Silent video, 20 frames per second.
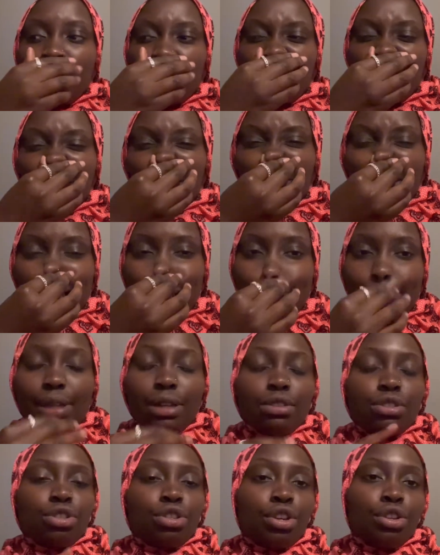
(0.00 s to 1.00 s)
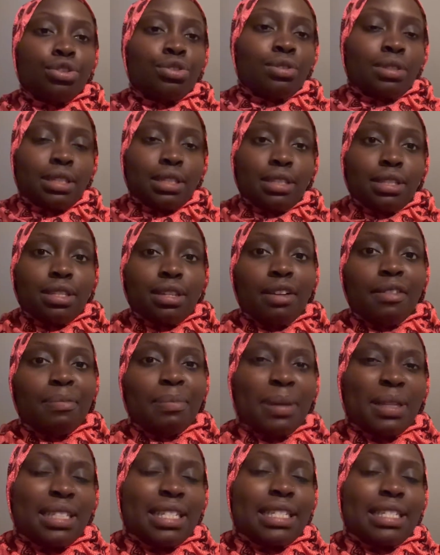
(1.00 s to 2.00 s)
not really be on socials and stuff,
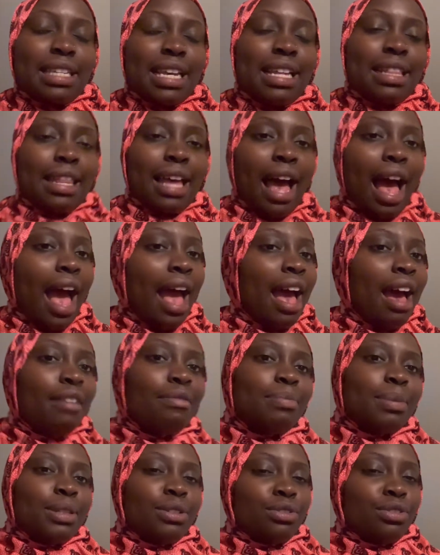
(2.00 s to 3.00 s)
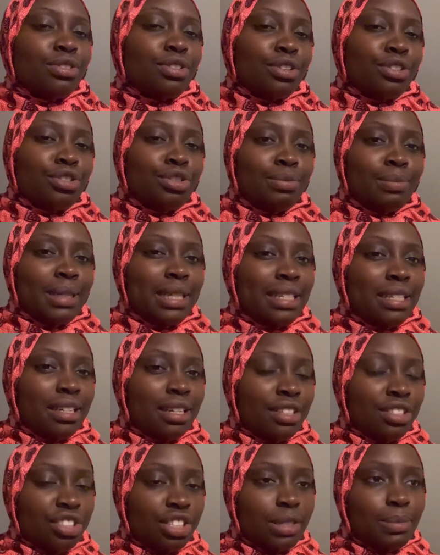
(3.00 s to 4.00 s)
but to say that I have been on social media
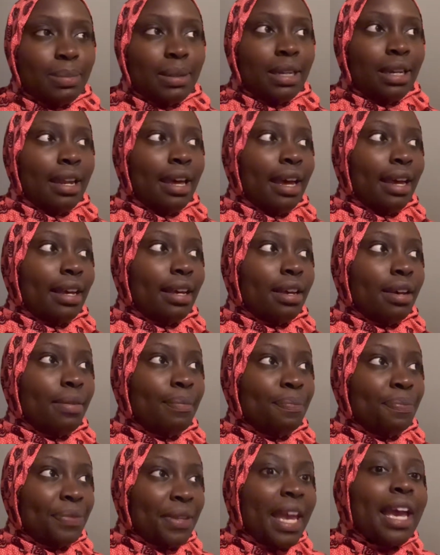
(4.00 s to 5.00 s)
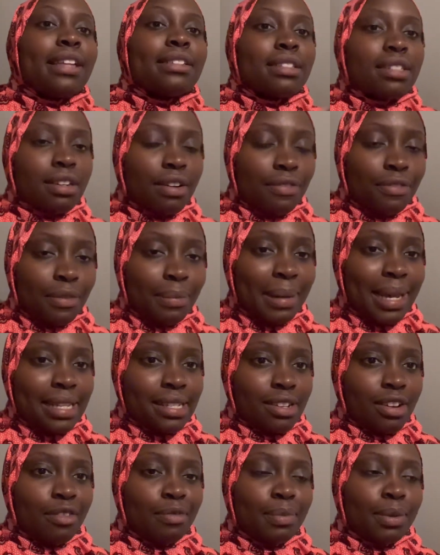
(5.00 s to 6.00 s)
and just been like getting stuff for
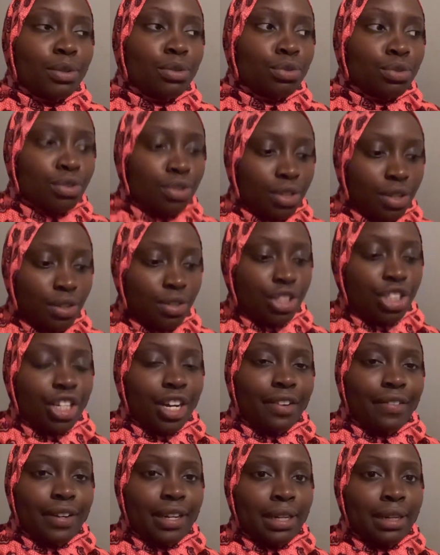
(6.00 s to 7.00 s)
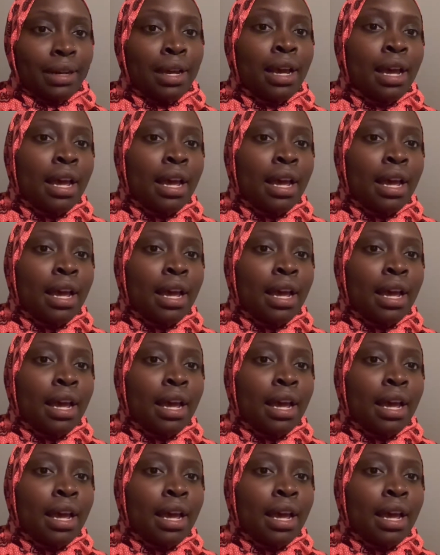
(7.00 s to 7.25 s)
myself, but also sharing